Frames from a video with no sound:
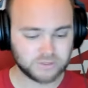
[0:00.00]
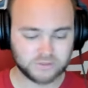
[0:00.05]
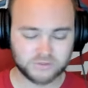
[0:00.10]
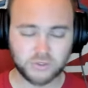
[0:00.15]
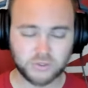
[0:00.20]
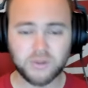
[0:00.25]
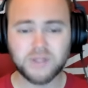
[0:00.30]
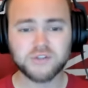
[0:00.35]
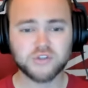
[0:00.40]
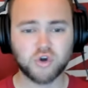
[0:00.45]

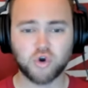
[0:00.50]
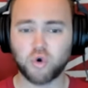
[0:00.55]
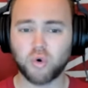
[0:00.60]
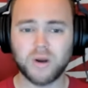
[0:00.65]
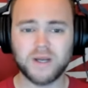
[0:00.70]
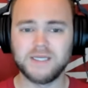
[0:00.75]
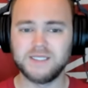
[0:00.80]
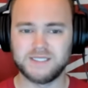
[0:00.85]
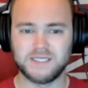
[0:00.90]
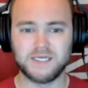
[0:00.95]
So that's
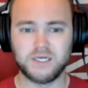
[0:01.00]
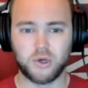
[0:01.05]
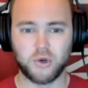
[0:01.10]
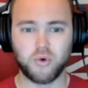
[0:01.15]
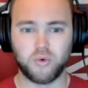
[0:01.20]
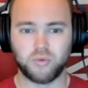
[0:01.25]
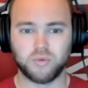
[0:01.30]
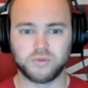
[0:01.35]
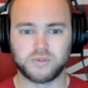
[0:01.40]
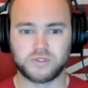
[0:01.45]
crazy
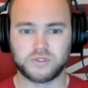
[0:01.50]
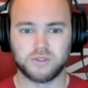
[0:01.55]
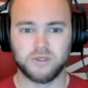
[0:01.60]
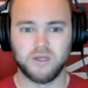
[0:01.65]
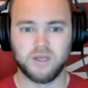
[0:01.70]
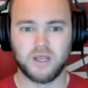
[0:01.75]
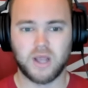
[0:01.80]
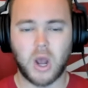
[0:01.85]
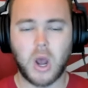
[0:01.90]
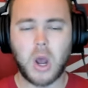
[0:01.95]
news.
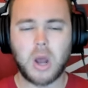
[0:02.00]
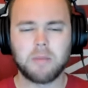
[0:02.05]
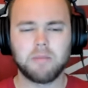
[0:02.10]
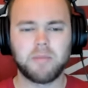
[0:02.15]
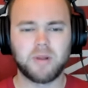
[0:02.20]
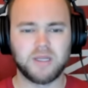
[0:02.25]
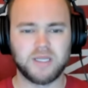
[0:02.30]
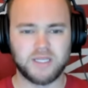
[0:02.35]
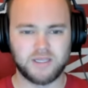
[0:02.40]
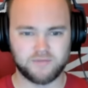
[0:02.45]

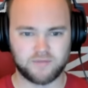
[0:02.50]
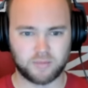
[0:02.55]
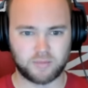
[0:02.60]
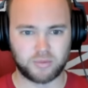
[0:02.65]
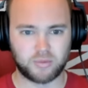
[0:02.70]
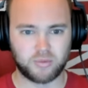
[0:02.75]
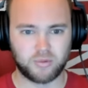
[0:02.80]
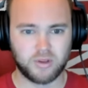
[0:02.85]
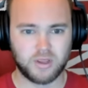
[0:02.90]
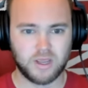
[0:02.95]

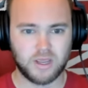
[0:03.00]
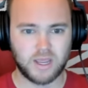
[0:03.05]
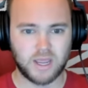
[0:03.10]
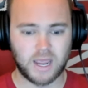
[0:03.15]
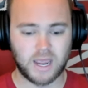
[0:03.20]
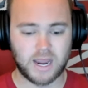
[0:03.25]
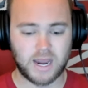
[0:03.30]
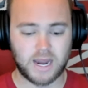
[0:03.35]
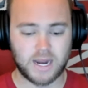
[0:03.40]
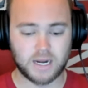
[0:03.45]
Unbelievable.
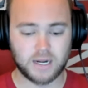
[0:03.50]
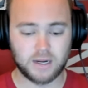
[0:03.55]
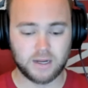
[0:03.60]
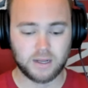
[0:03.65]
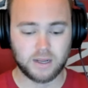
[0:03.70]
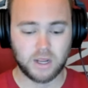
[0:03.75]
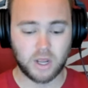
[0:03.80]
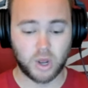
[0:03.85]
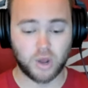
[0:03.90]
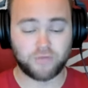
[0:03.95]

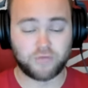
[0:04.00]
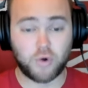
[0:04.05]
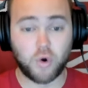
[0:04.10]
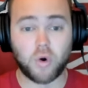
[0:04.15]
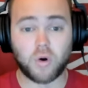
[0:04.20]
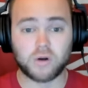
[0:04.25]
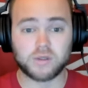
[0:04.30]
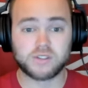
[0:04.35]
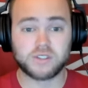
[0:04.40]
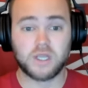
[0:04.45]
And, of
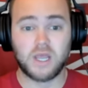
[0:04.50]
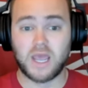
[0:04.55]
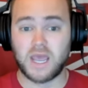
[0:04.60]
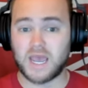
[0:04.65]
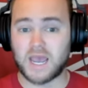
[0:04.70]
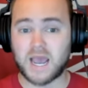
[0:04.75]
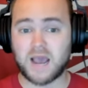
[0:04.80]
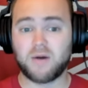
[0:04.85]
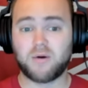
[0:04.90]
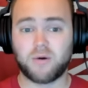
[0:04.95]
course,
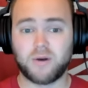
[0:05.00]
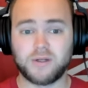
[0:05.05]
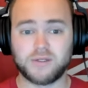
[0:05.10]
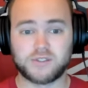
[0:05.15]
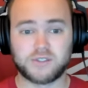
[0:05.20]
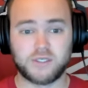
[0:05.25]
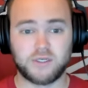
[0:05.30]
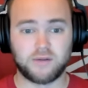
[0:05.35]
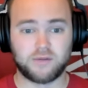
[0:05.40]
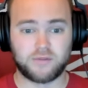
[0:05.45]
our
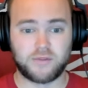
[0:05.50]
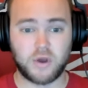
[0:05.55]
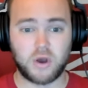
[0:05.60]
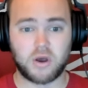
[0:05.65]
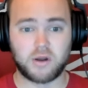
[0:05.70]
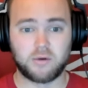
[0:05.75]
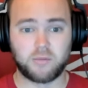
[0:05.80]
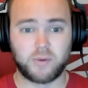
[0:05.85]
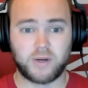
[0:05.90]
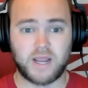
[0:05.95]
instant
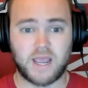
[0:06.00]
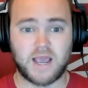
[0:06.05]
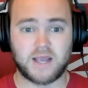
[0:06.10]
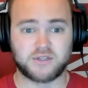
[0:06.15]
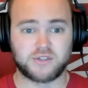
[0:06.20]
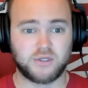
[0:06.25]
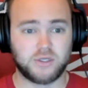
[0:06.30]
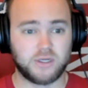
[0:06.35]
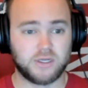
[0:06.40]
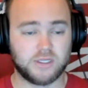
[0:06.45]
thought and
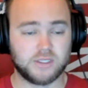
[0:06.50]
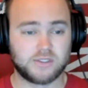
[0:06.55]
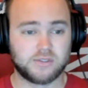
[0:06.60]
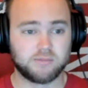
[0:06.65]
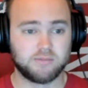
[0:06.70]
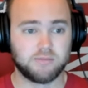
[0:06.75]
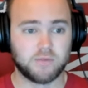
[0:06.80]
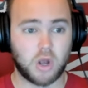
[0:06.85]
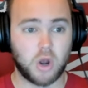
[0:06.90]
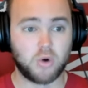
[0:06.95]
reaction is,
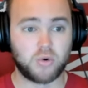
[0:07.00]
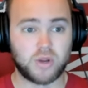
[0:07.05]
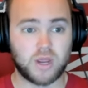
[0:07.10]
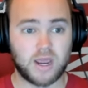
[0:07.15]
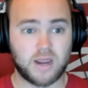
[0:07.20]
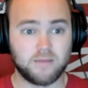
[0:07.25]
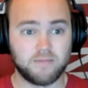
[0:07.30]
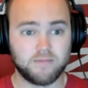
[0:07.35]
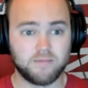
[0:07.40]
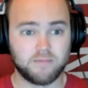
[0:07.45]

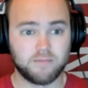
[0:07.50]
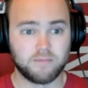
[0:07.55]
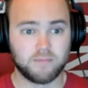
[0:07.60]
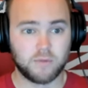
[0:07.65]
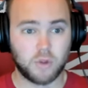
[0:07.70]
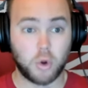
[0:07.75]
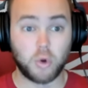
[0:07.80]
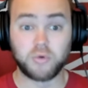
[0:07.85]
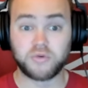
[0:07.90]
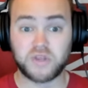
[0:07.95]
okay,
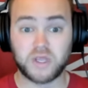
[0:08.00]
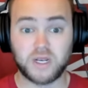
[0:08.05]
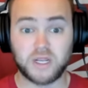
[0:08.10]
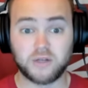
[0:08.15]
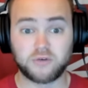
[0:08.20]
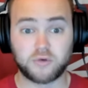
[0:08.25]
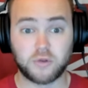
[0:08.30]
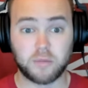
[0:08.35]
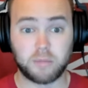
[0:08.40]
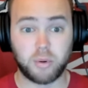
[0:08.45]
who's going to
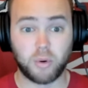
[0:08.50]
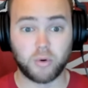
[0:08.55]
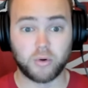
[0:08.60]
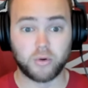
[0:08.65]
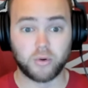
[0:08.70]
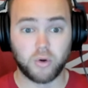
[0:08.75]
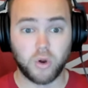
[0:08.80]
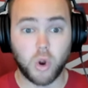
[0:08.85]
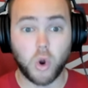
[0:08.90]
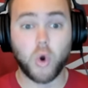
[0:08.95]
enter the portal?